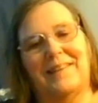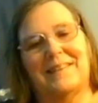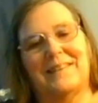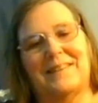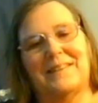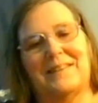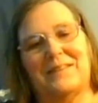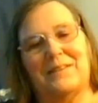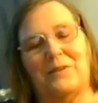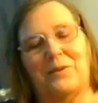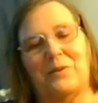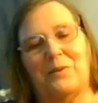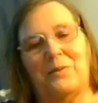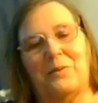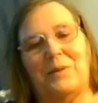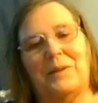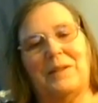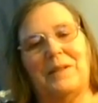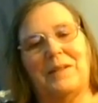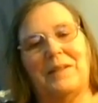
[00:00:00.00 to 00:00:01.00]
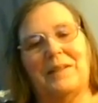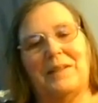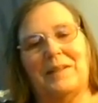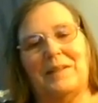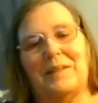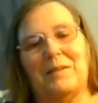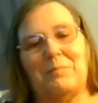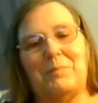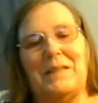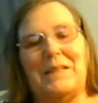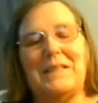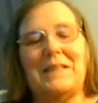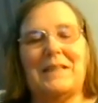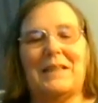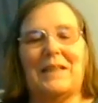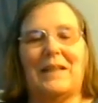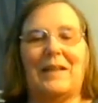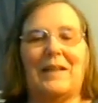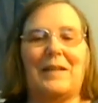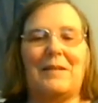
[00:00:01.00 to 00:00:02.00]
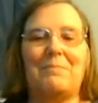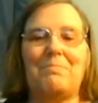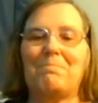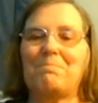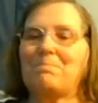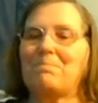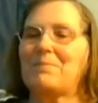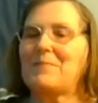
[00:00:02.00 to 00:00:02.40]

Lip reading: So in the meantime,